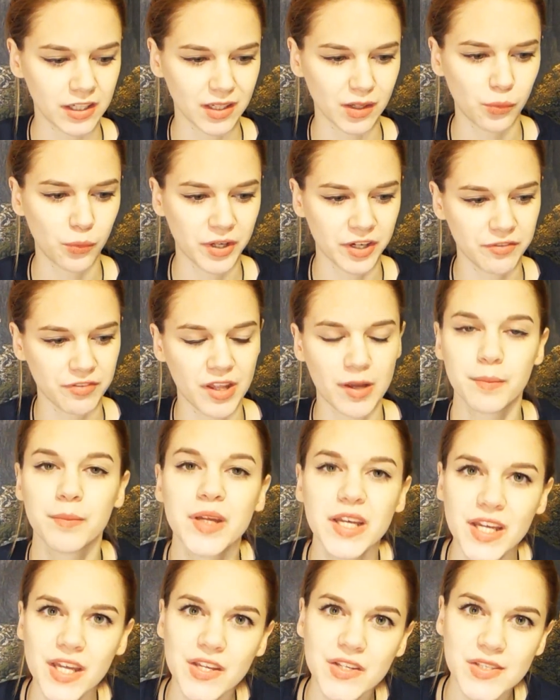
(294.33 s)
One of them
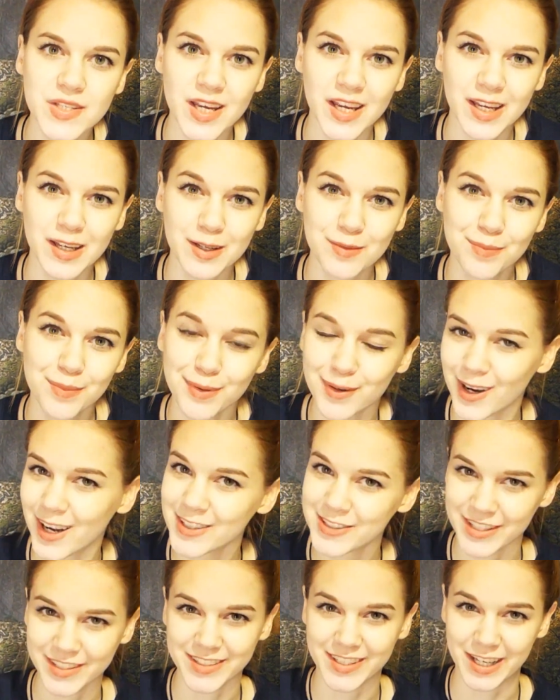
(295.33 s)
is a
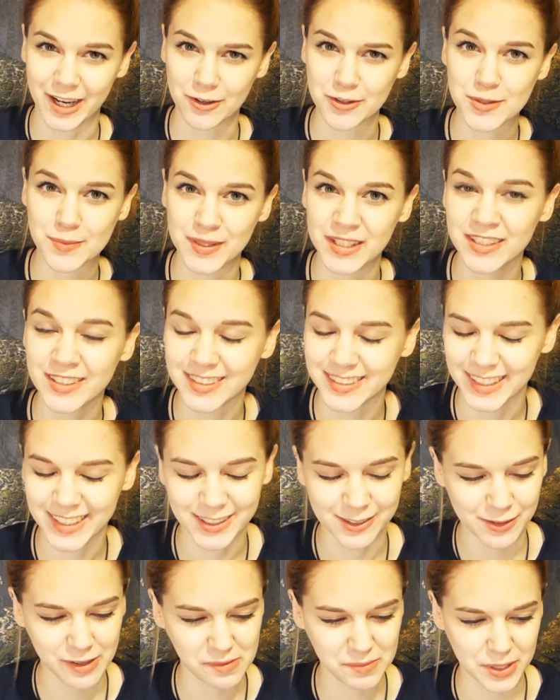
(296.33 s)
project announcement, a
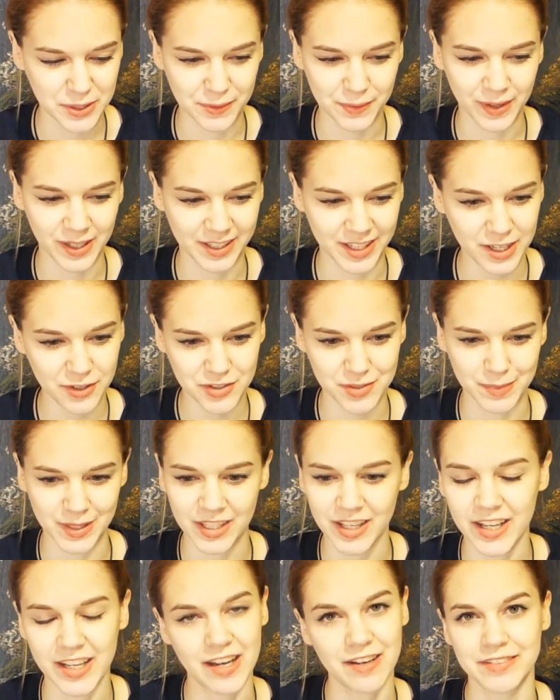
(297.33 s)
NaNoWriMo announcement.
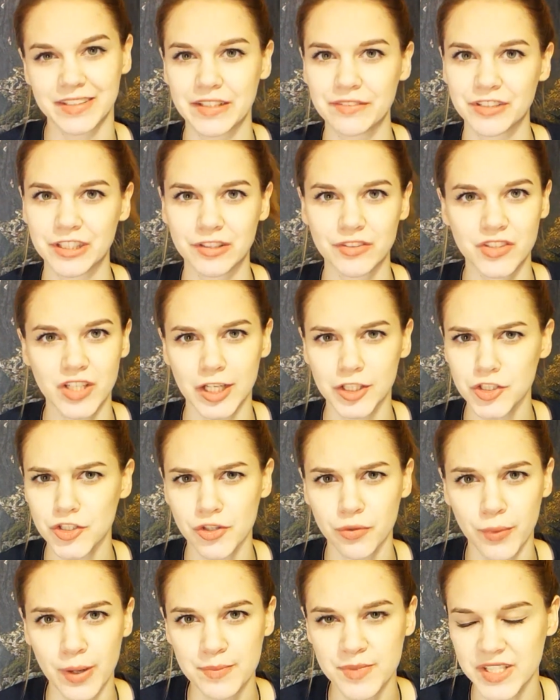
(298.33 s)
I haven't even touched
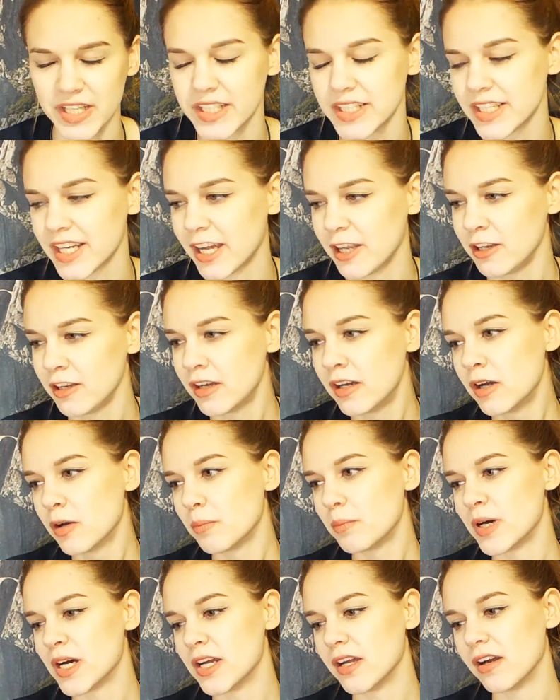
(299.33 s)
the website yet,
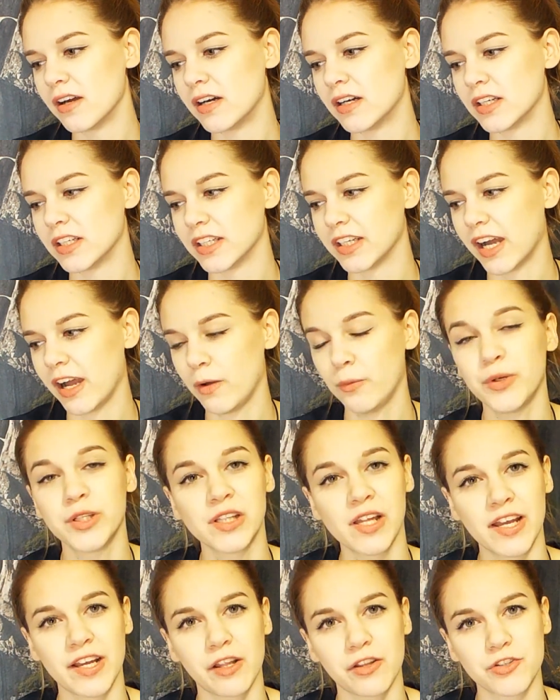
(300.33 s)
but I would
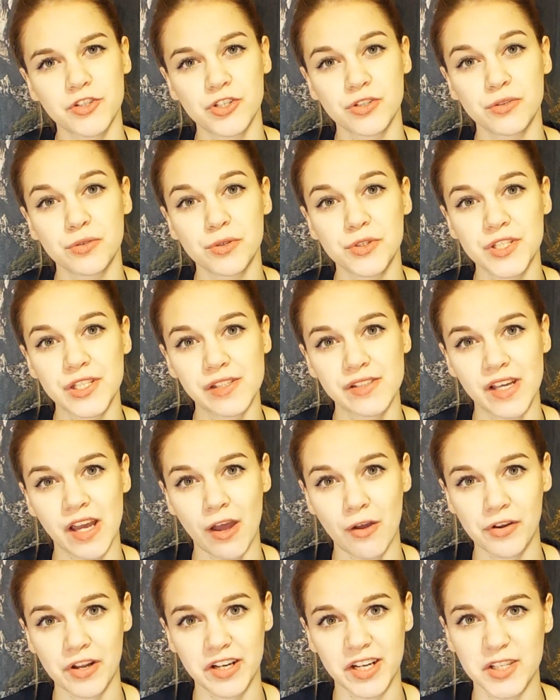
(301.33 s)
like to sit
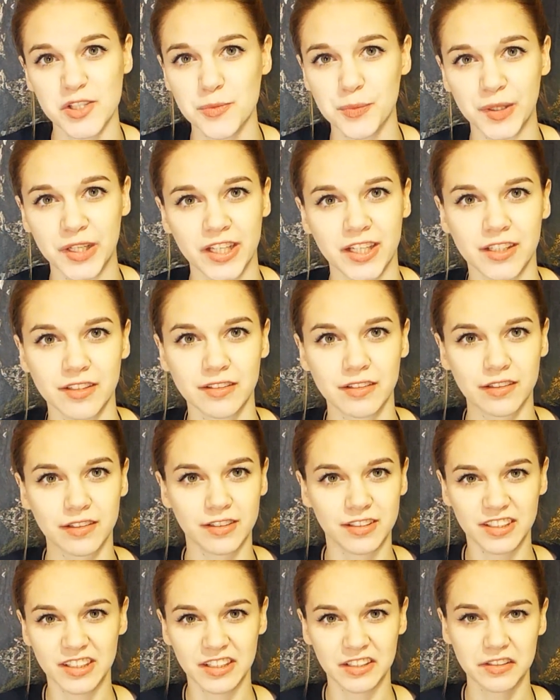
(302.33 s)
down and explain
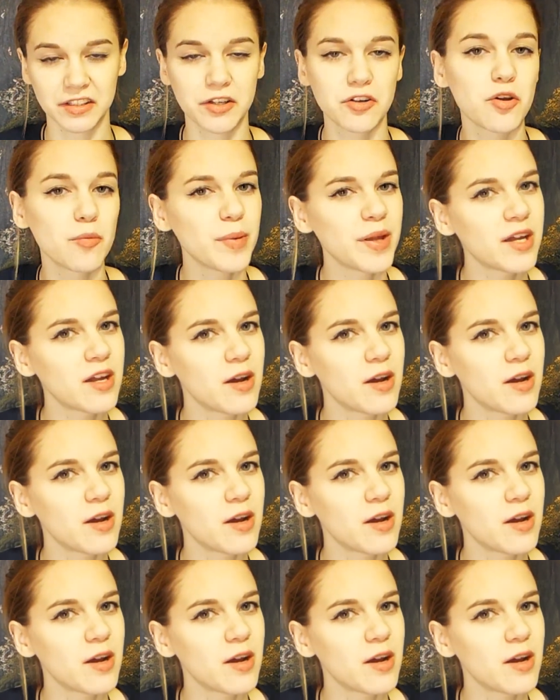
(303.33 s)
a little bit